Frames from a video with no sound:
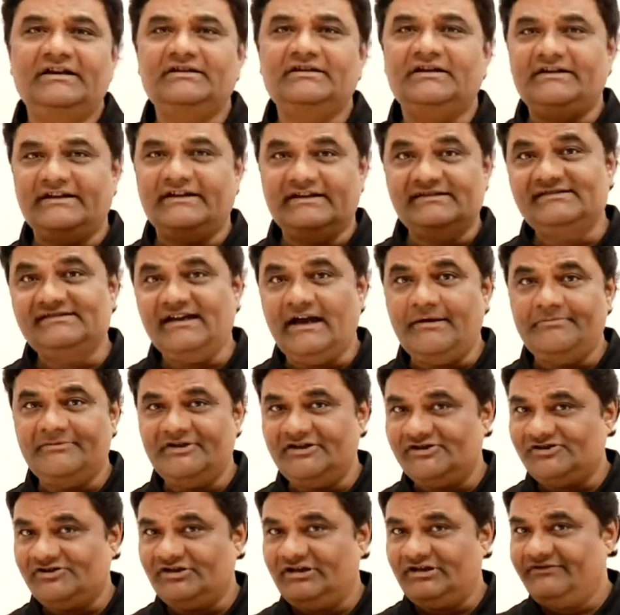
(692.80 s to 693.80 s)
in an
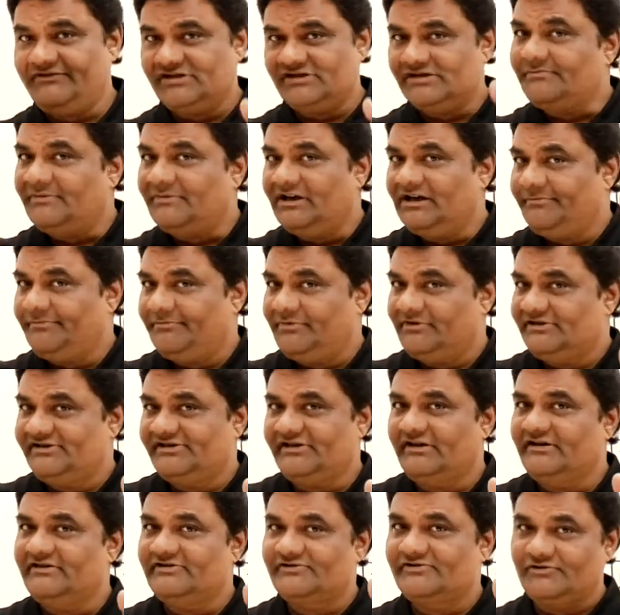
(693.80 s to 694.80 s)
examination, if it's a multiple
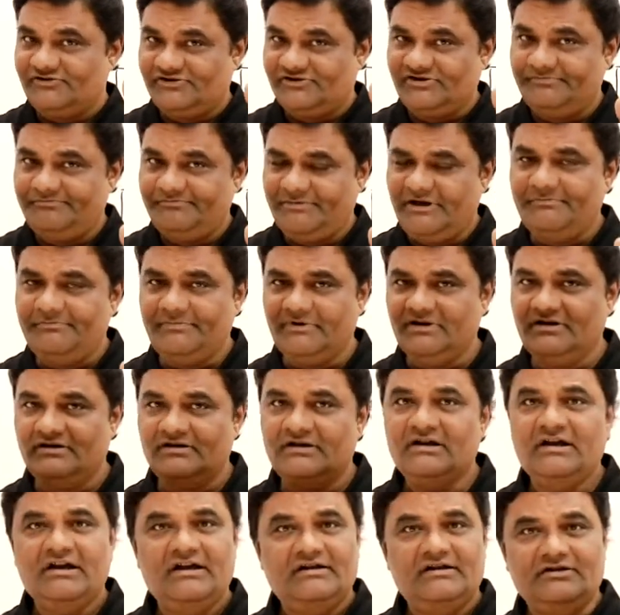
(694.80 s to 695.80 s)
choice question
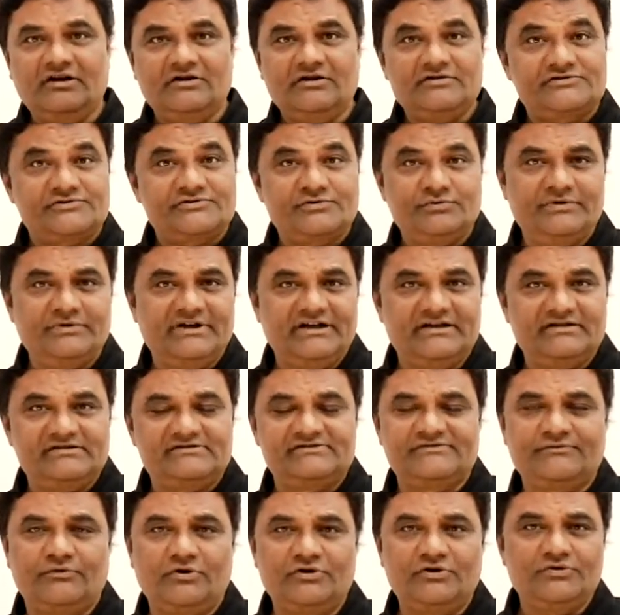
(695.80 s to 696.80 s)
paper, now
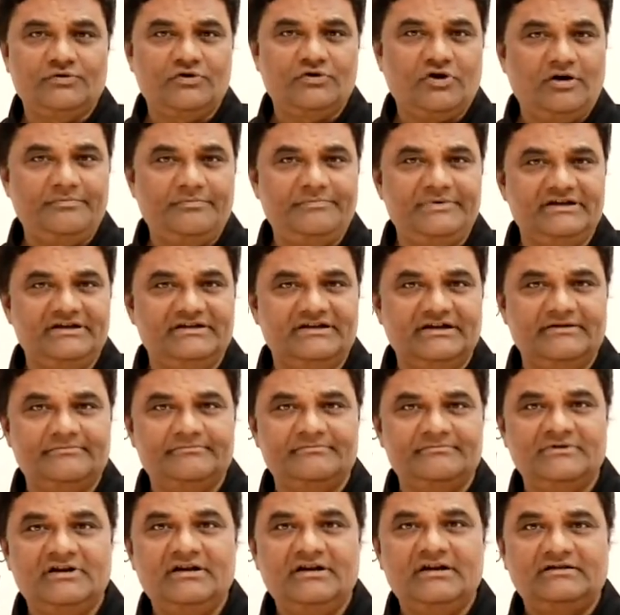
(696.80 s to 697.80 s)
students want to copy
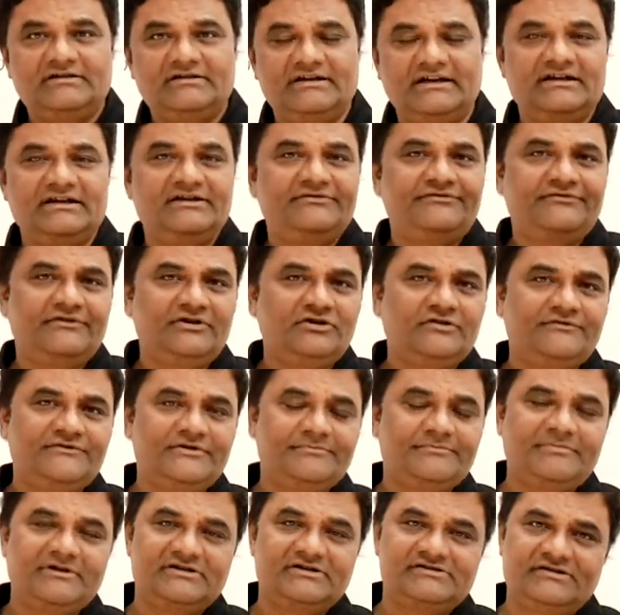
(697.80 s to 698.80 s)
them, then if one of
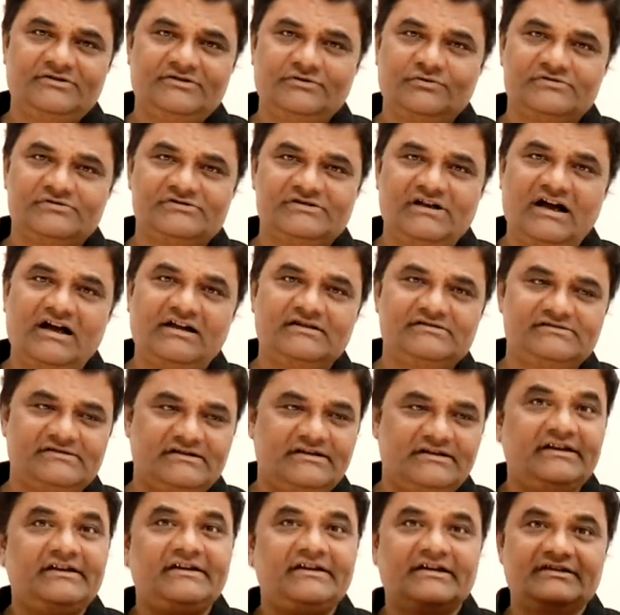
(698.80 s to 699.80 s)
the person knows the
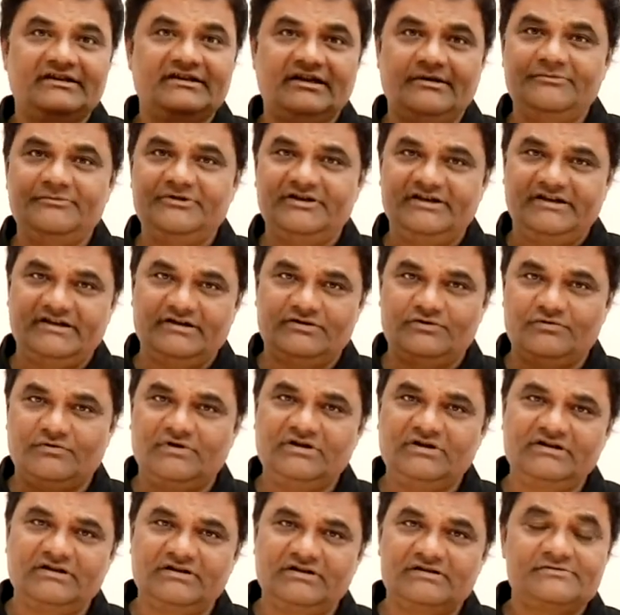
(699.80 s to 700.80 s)
answer, he can communicate to
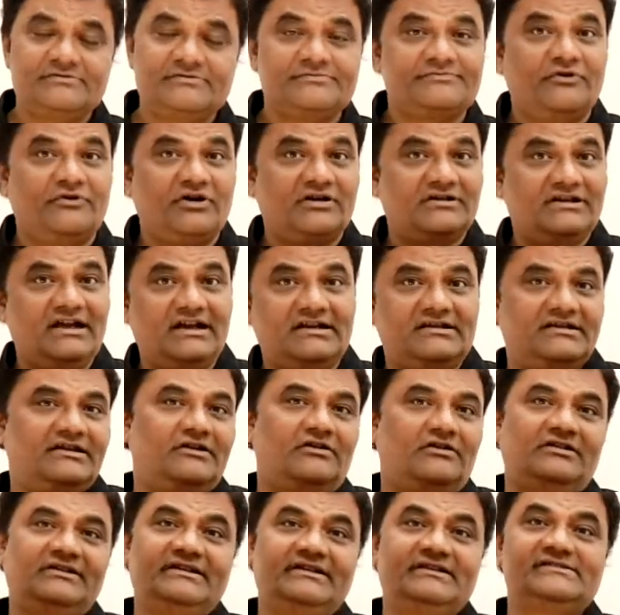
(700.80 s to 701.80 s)
others. For that, they
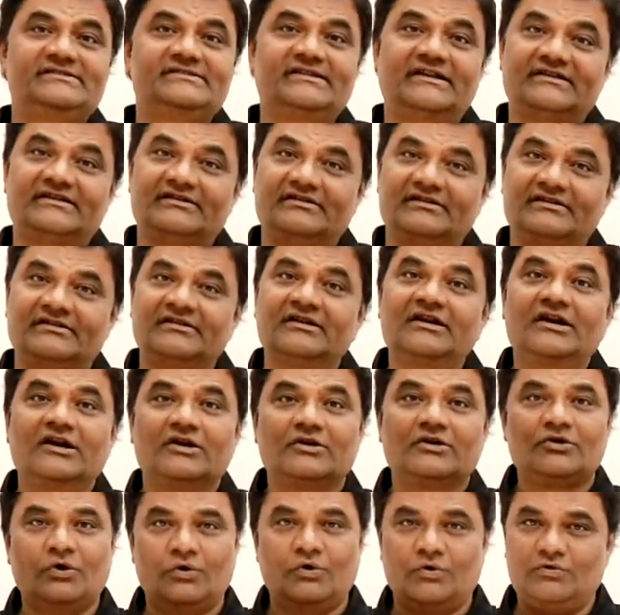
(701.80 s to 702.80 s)
already set
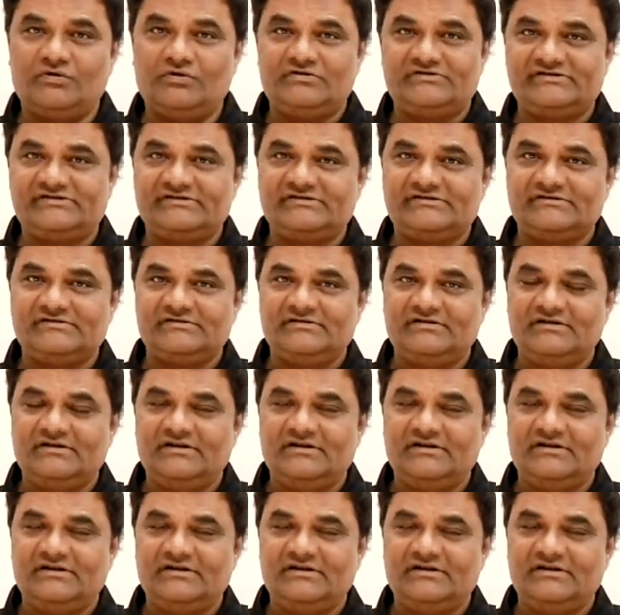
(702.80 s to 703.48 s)
the codes.